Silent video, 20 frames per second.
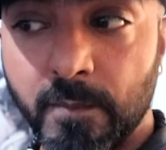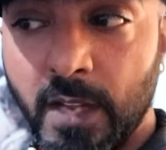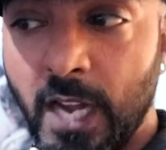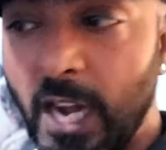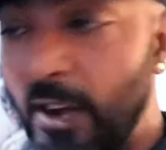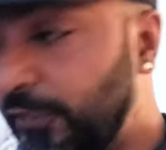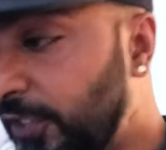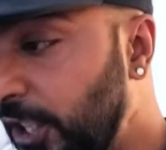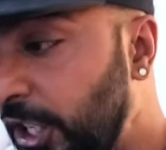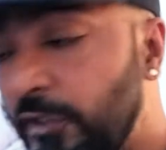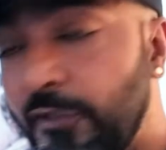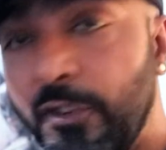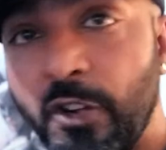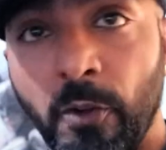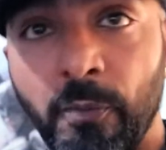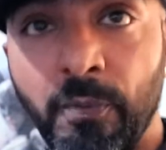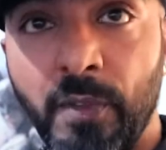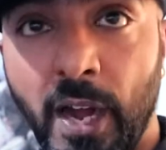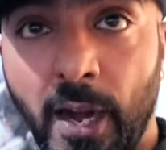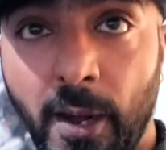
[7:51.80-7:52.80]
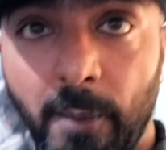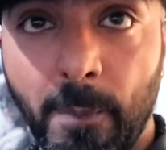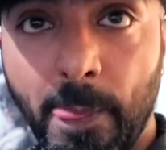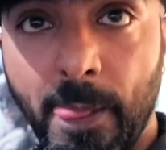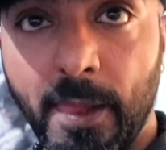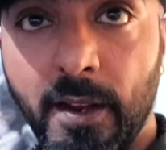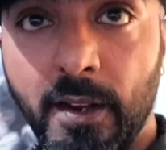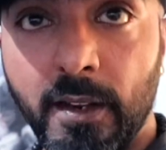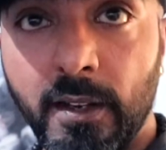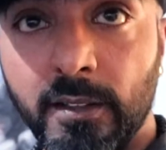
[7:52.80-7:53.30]
after you've done that,
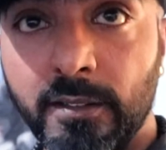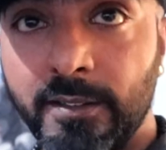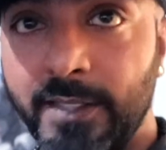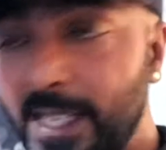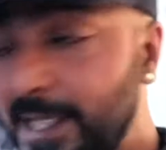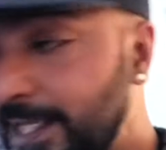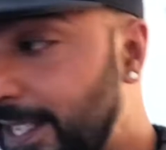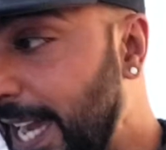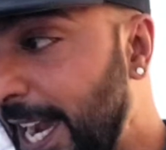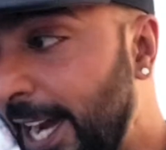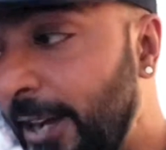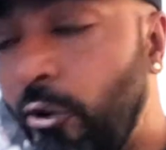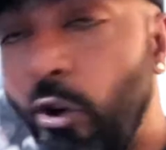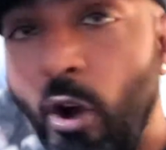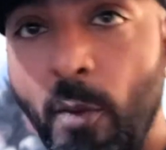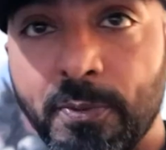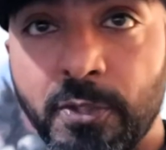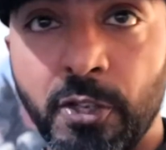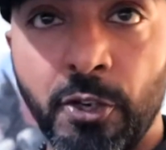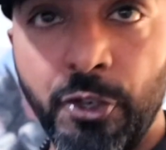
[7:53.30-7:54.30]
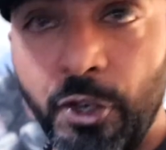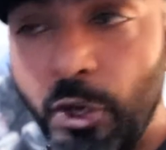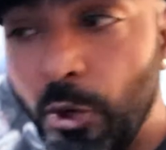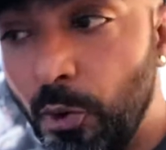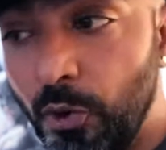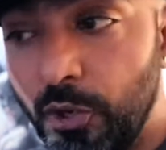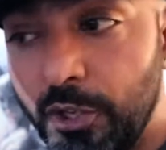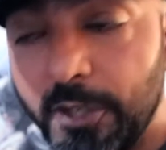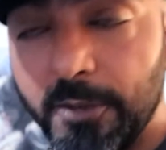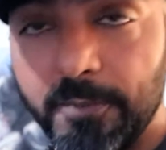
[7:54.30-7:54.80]
this guy drops a
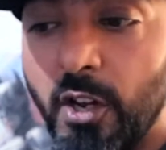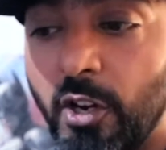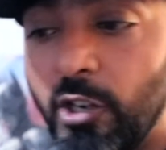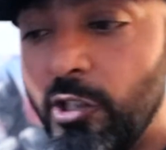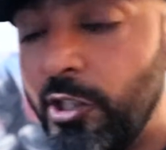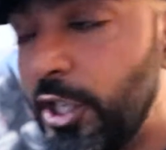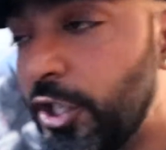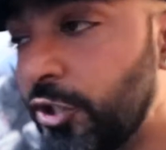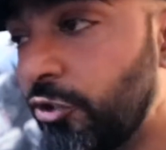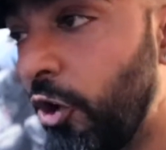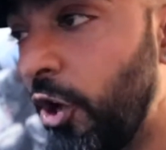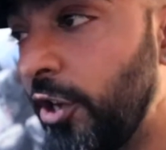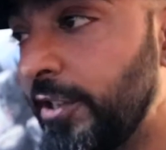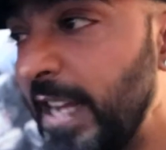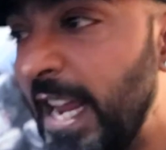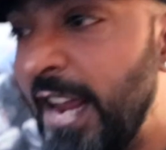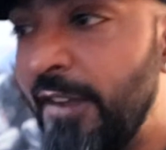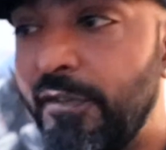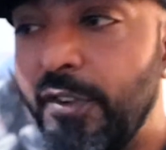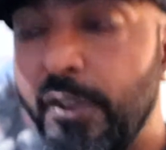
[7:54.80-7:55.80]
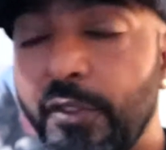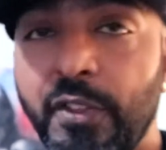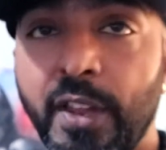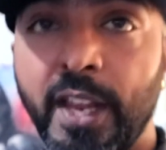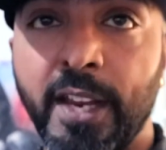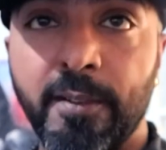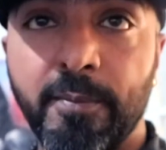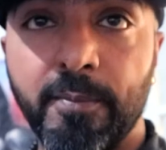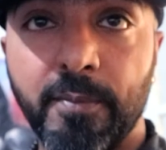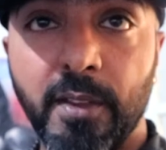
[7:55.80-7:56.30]
nuke, destroys
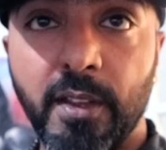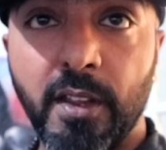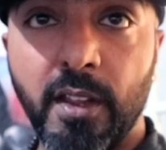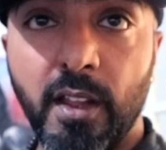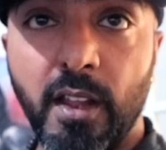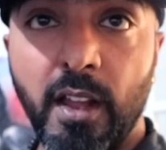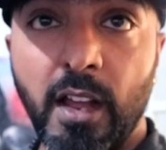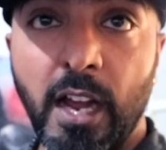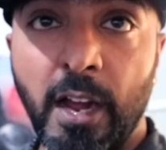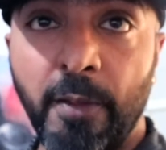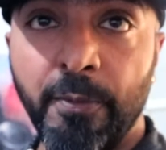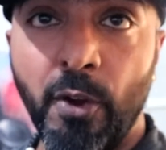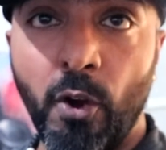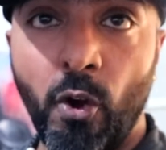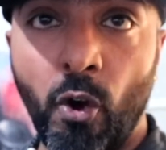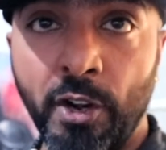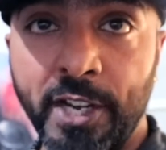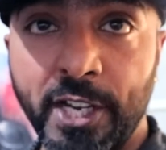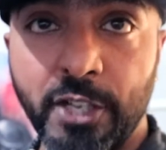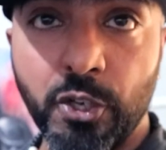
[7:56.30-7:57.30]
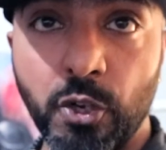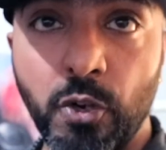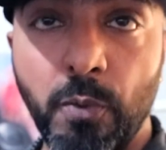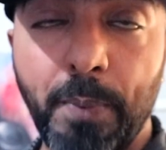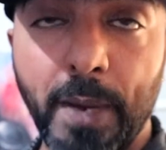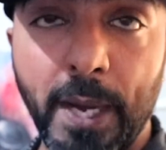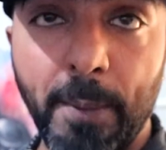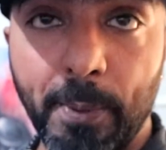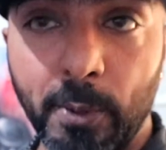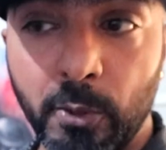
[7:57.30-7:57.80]
everything, and the only two
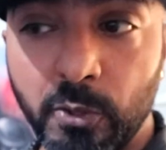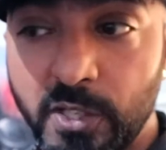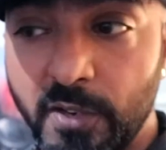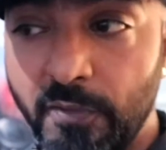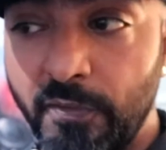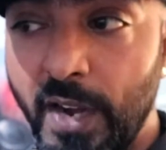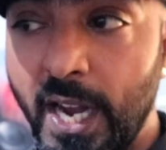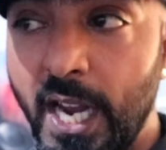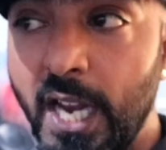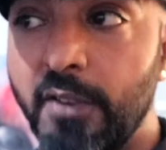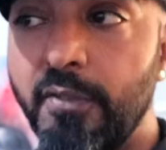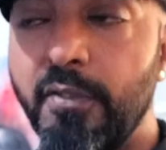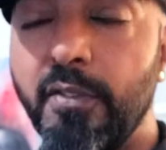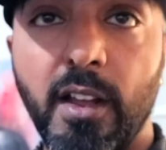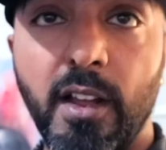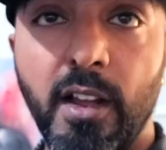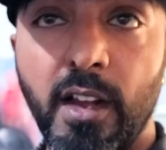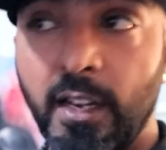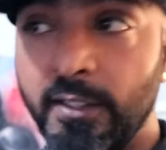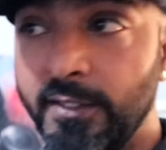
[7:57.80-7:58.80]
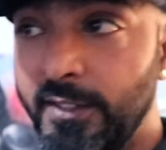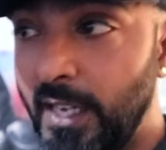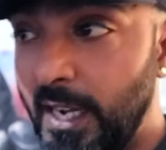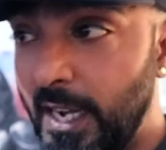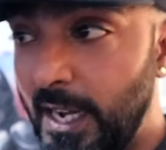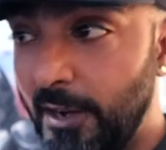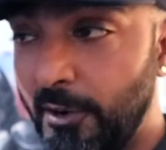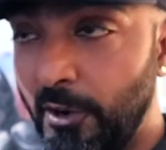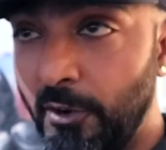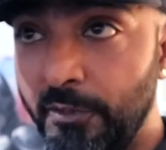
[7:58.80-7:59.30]
people who survive and
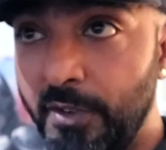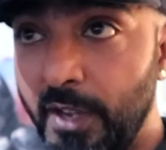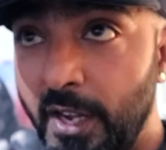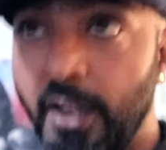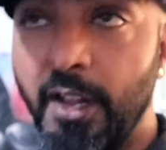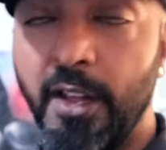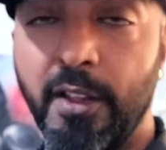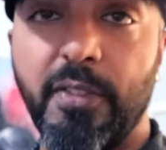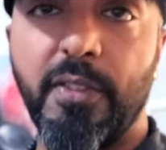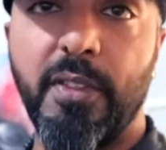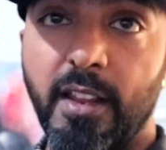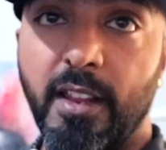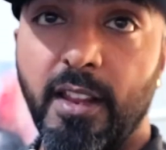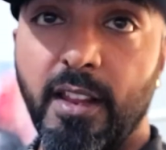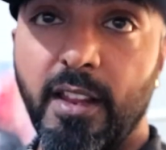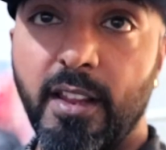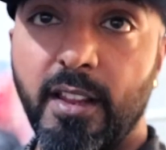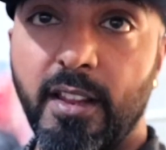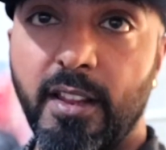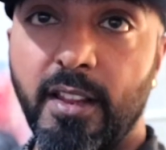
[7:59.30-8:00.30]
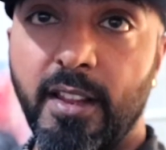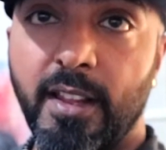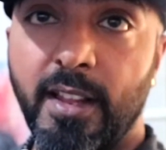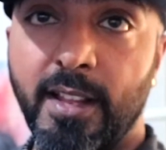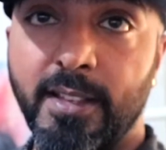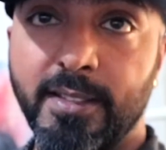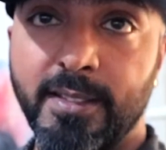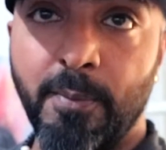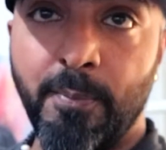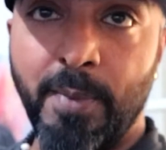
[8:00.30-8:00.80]
that are on the earth
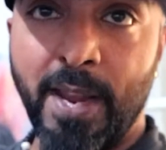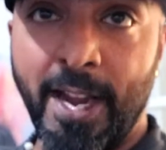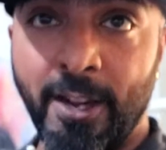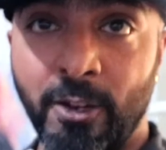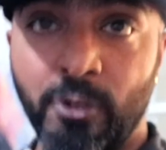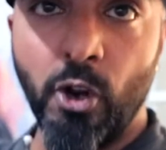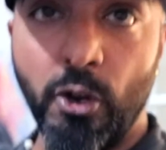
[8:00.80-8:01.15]
is the main